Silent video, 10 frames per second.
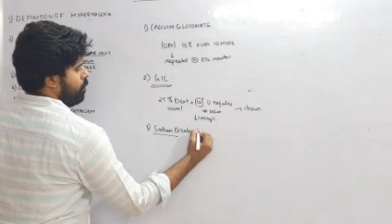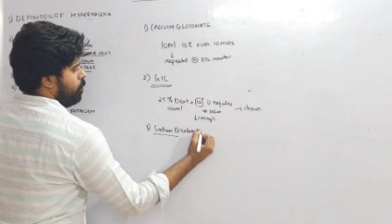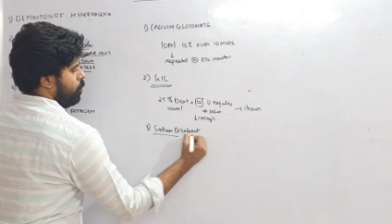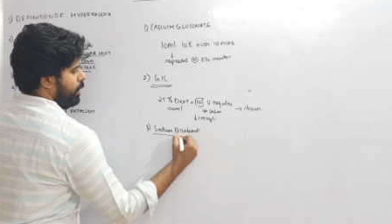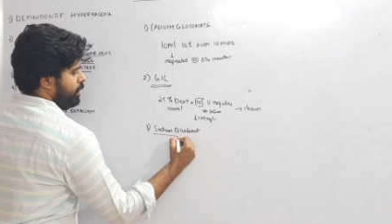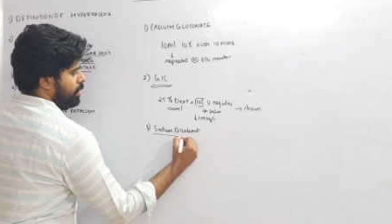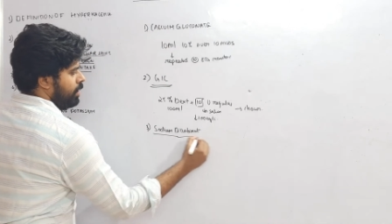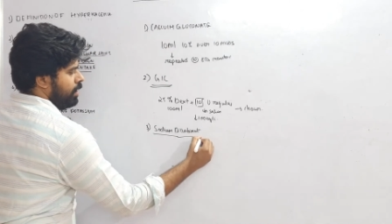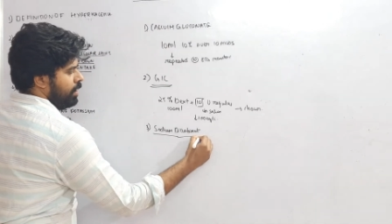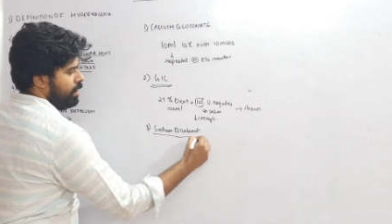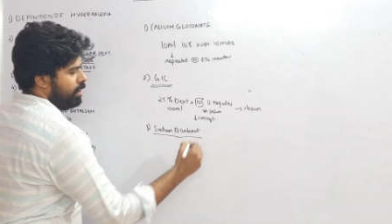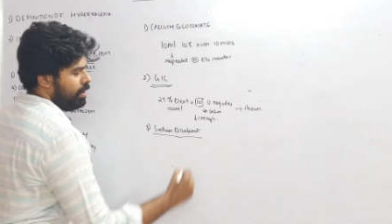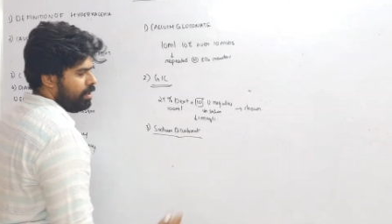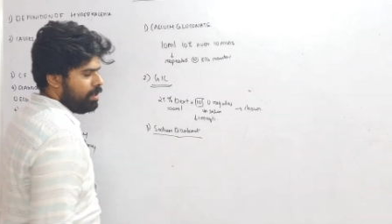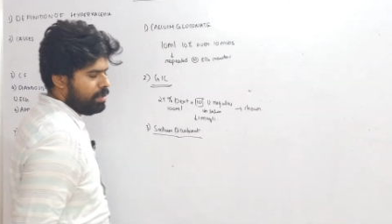One,
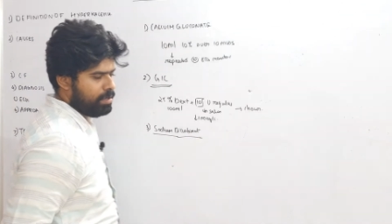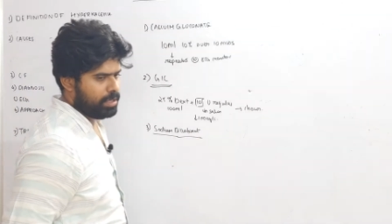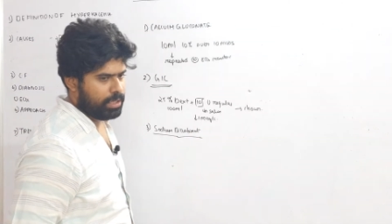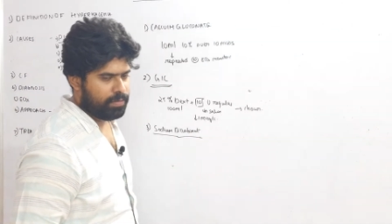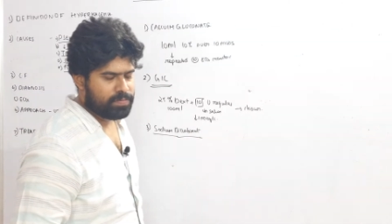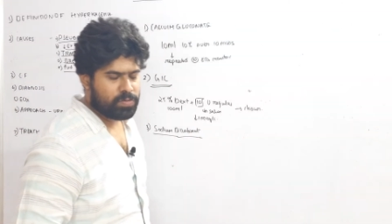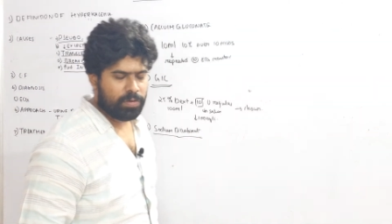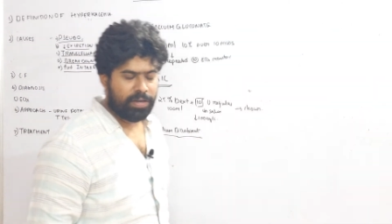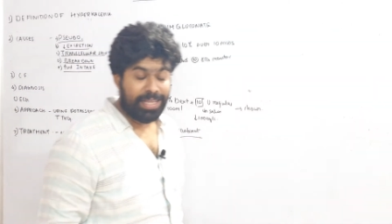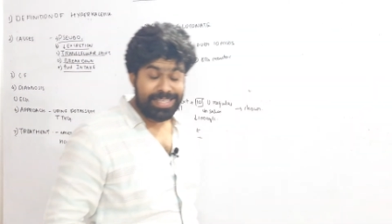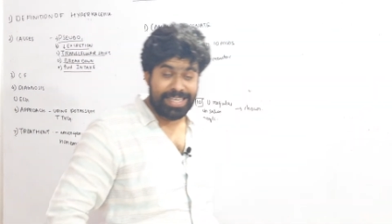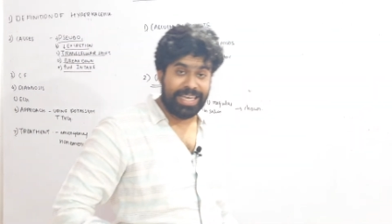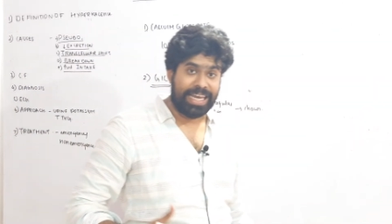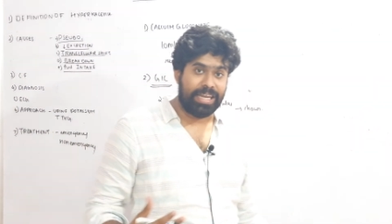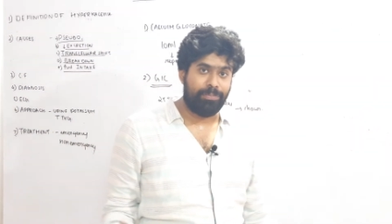so in
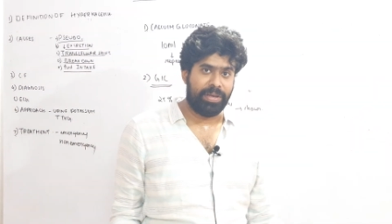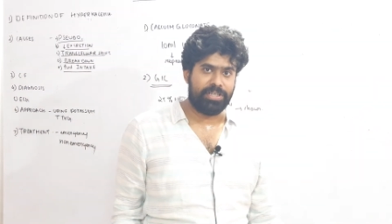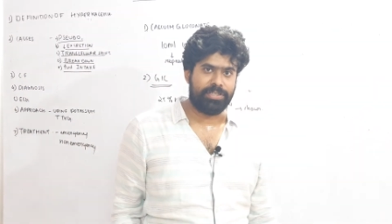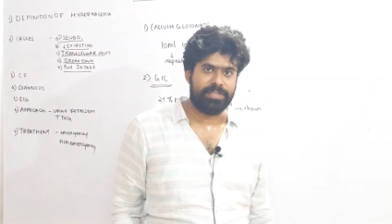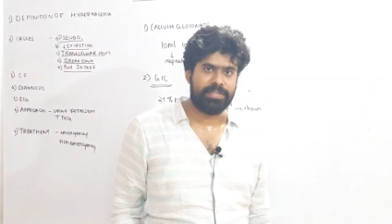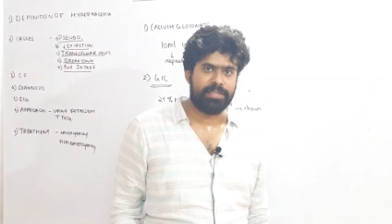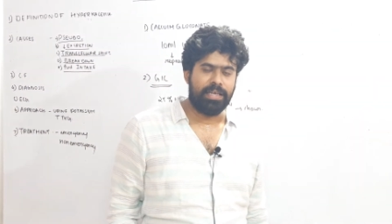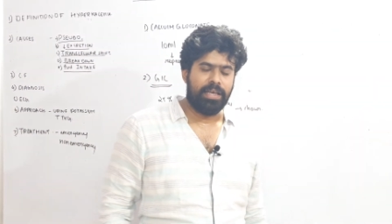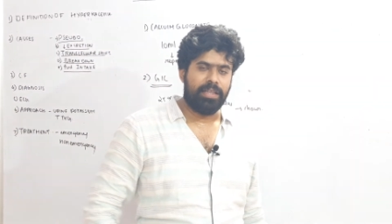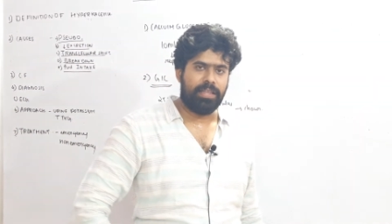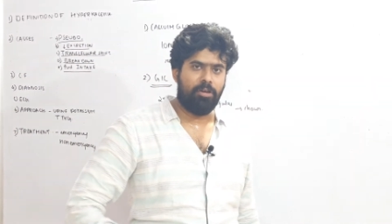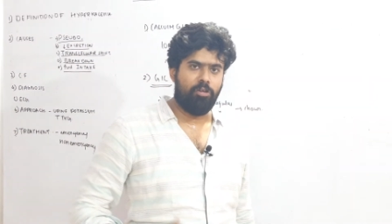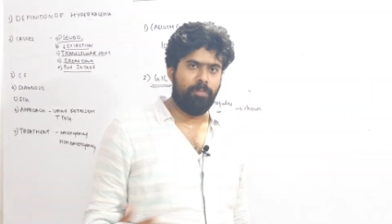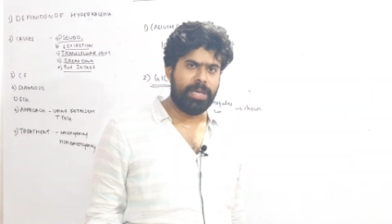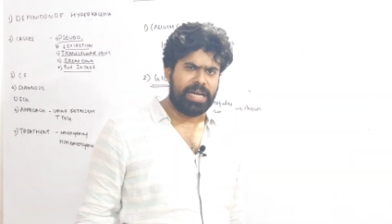CKD patients, they
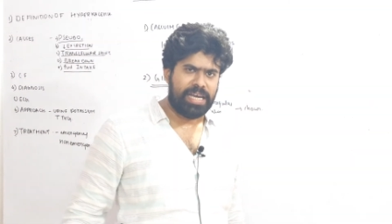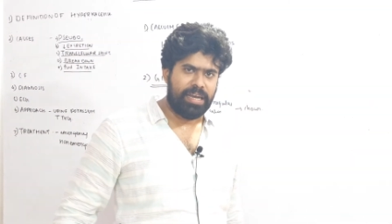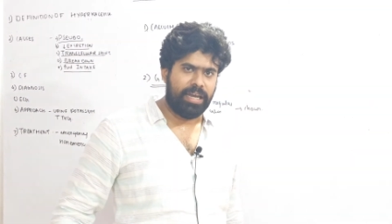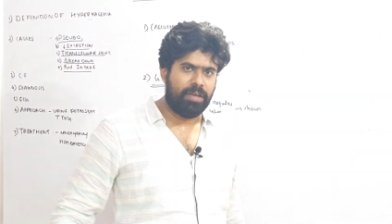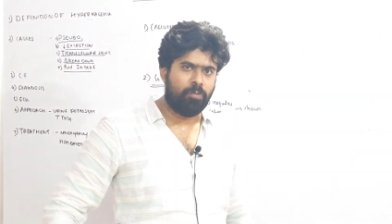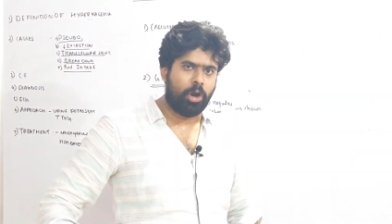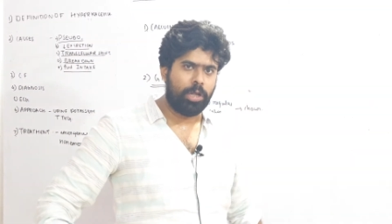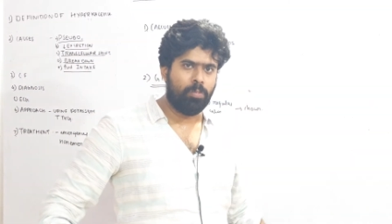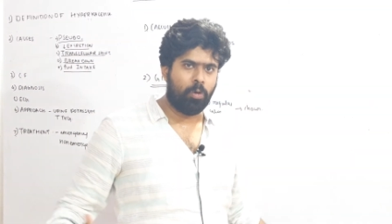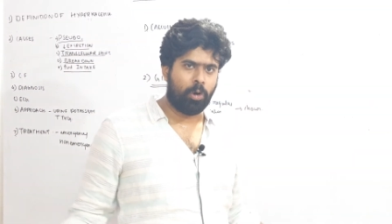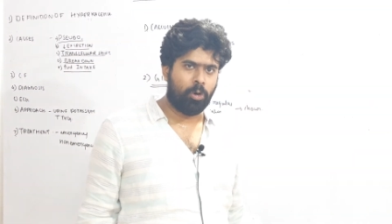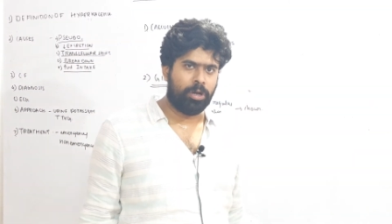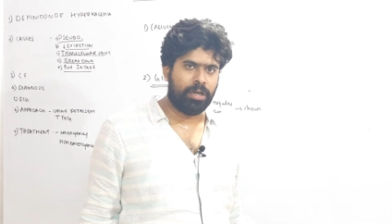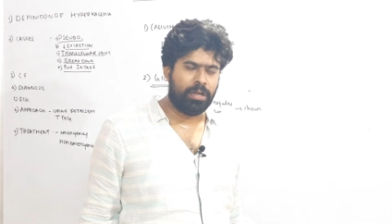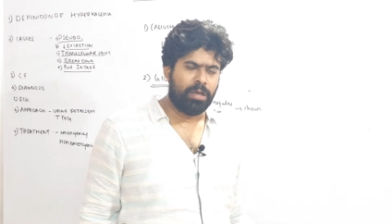will be already volume
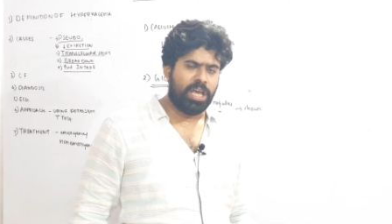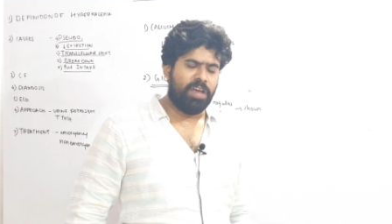overloaded.